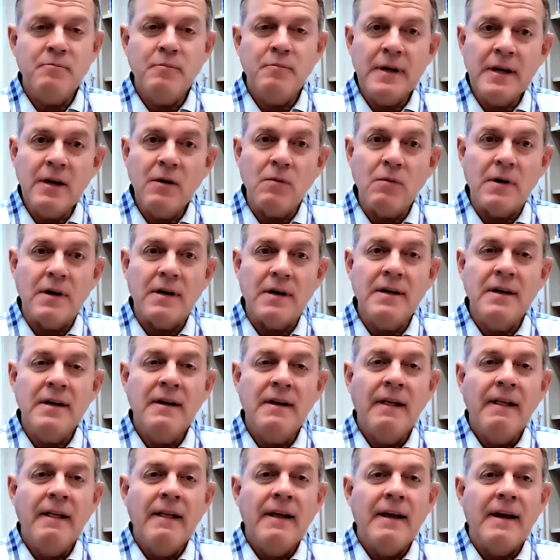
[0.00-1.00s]
big one.
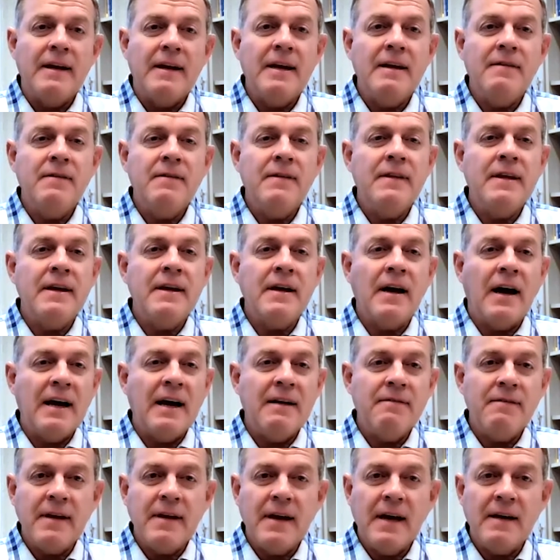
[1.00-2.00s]
And even the
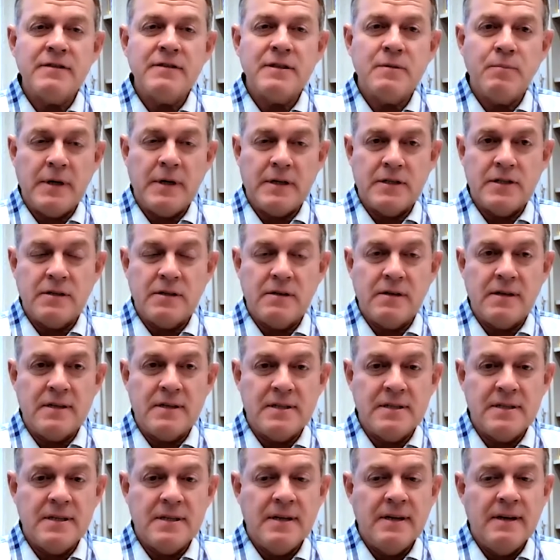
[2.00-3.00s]
IVF
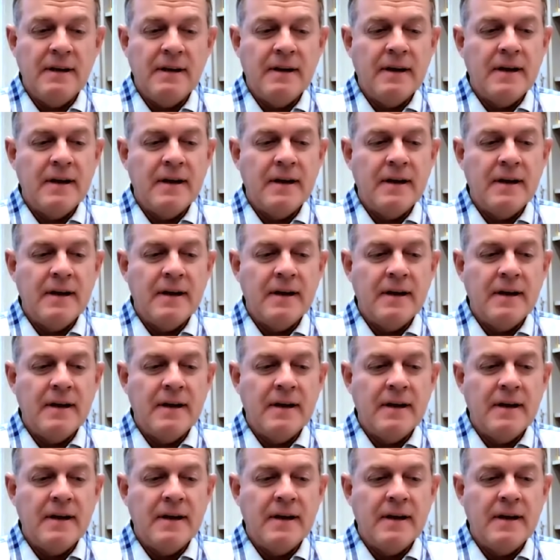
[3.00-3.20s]
specialists